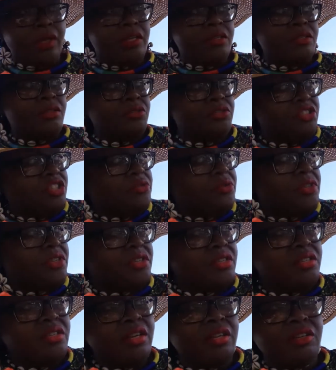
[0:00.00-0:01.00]
And so she was
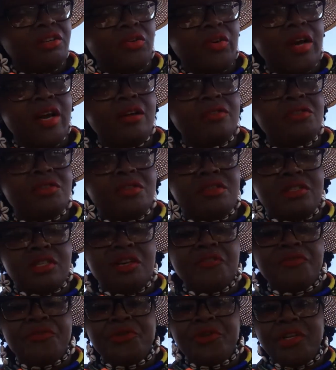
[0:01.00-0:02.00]
sitting on the ground just
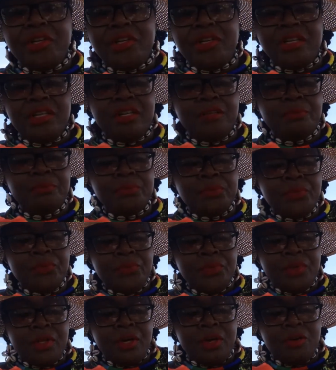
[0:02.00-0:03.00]
suffering. And then
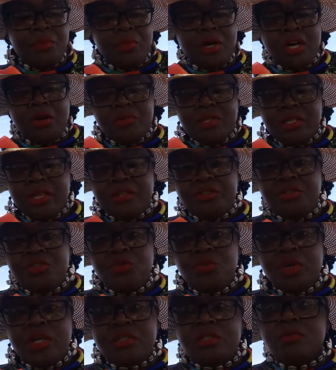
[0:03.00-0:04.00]
her mom was like, do
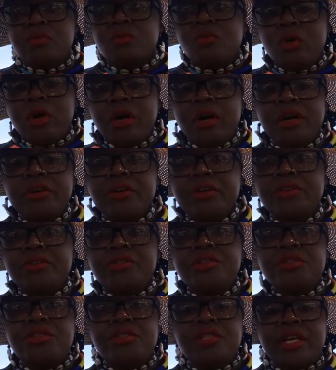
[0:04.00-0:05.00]
you want some water?
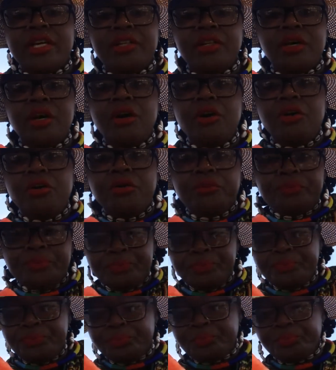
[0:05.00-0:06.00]
And she's like, no.
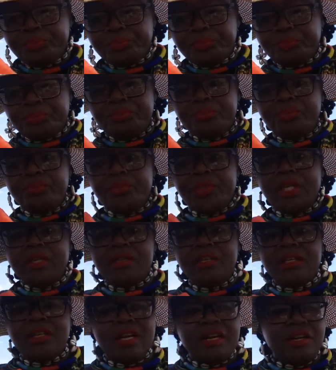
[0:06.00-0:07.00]

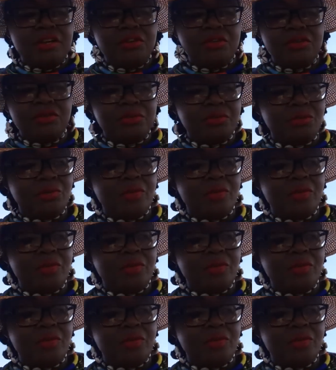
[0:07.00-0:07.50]
And then I go,